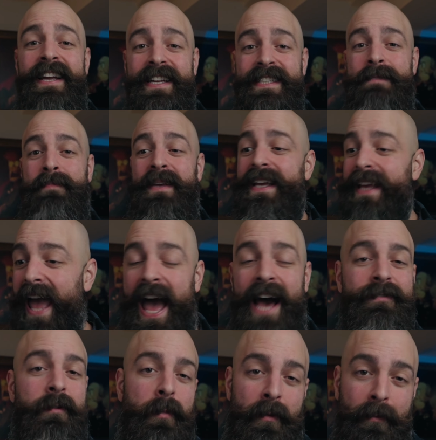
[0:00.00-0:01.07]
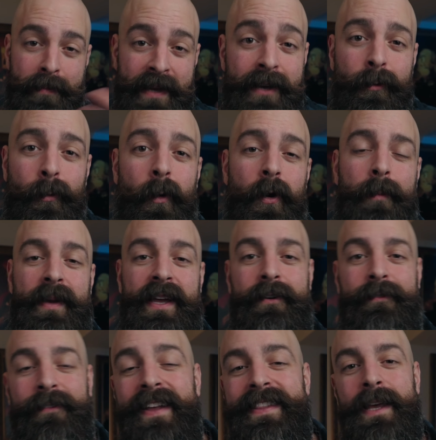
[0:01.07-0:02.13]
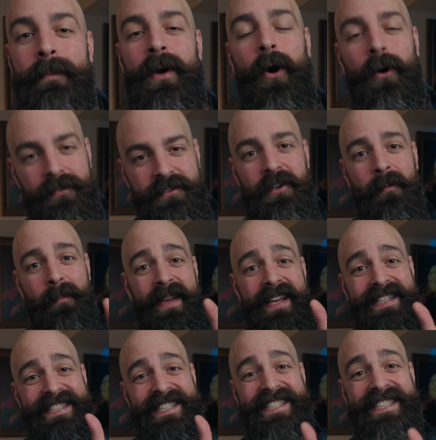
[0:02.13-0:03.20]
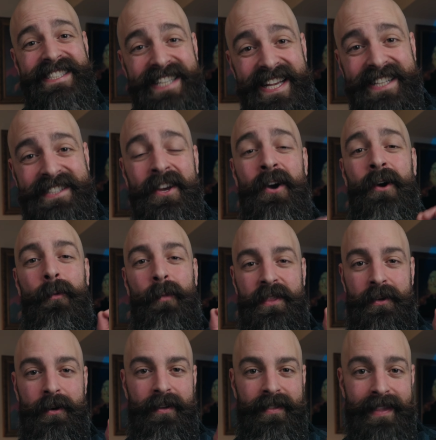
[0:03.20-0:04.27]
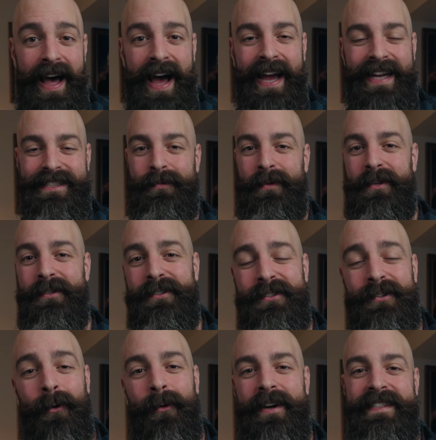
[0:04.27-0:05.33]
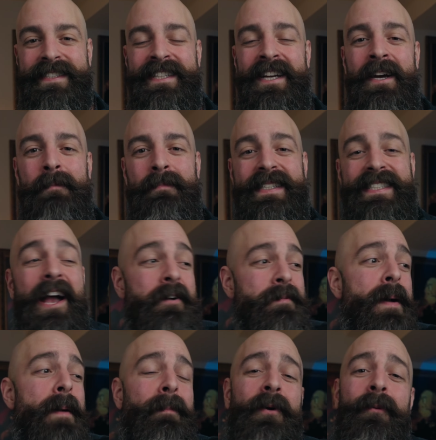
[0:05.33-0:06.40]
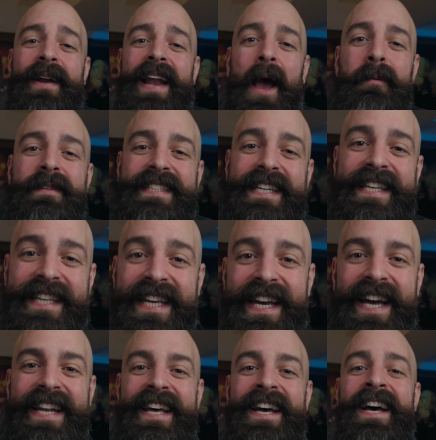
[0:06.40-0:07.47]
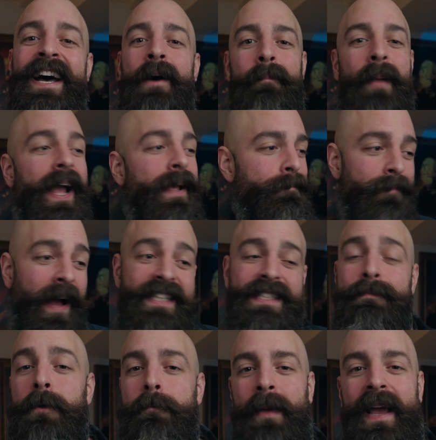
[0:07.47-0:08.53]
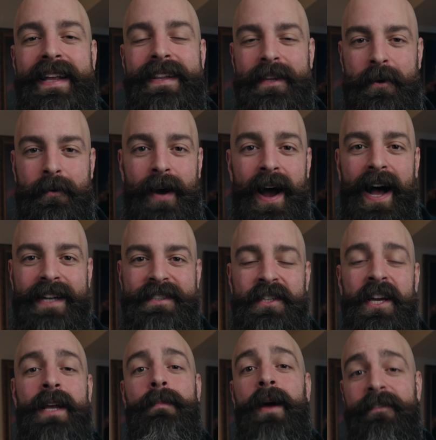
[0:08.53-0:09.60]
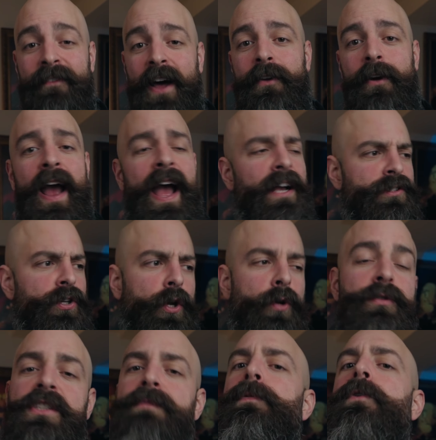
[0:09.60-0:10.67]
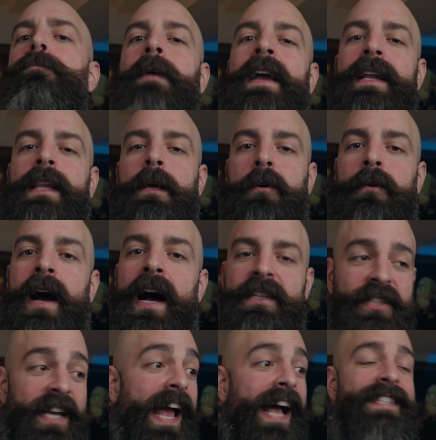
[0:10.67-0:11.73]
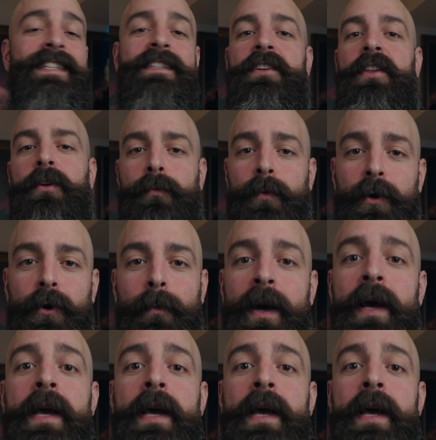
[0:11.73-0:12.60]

is being affable, being warm, being friendly, but also being succinct with your lies, with your stories. Because I remember when I was a kid, I spilled paint in the garage. My father asked, "Who spilled paint in the garage?" He asked it to the room.